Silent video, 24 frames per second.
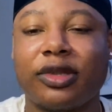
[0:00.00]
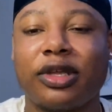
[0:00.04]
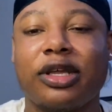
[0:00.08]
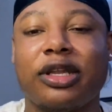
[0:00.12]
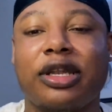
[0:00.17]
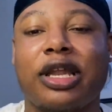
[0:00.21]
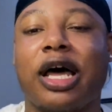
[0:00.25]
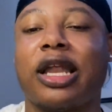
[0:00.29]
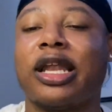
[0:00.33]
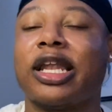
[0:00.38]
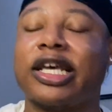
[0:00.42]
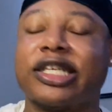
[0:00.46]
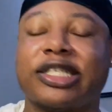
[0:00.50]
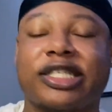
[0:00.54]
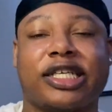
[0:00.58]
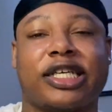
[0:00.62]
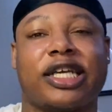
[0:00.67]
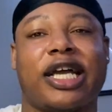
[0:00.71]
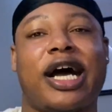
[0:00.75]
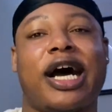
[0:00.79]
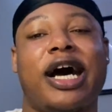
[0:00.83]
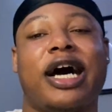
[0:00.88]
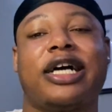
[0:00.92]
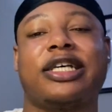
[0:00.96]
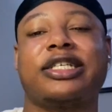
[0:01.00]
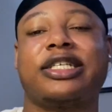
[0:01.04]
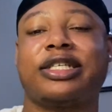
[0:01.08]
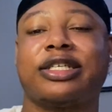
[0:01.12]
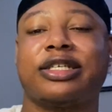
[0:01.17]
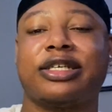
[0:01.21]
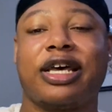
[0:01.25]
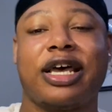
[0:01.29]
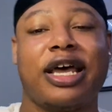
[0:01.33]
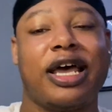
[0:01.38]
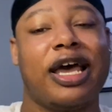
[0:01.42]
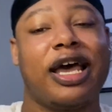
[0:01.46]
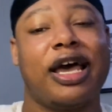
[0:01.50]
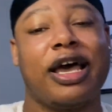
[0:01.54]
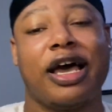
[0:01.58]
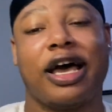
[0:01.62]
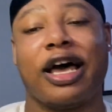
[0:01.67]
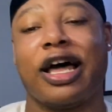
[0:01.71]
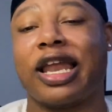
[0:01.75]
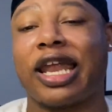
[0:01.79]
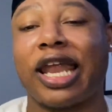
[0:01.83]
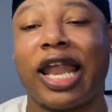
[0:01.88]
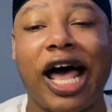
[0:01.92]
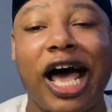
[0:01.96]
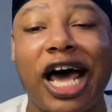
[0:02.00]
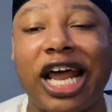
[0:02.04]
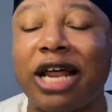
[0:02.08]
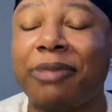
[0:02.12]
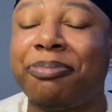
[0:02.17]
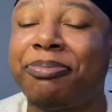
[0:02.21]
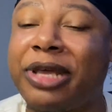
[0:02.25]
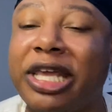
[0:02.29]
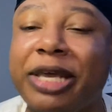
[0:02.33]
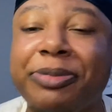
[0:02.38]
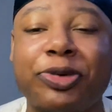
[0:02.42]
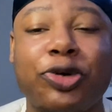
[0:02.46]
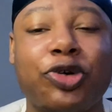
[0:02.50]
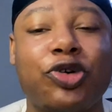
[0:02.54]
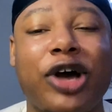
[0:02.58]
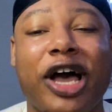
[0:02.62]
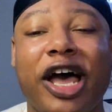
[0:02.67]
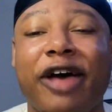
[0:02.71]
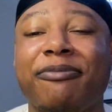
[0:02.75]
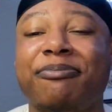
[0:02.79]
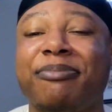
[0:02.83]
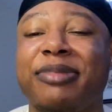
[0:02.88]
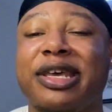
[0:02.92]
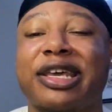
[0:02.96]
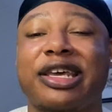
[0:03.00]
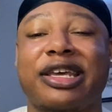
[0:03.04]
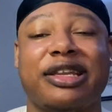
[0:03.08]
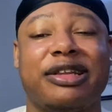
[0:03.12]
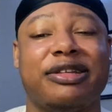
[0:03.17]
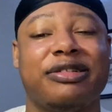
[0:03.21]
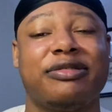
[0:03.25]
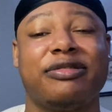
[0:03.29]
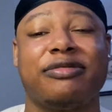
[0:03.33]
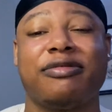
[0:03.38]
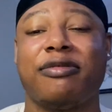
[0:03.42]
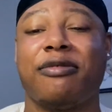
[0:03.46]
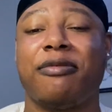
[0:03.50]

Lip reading: Now listen, guys, a lot of people have been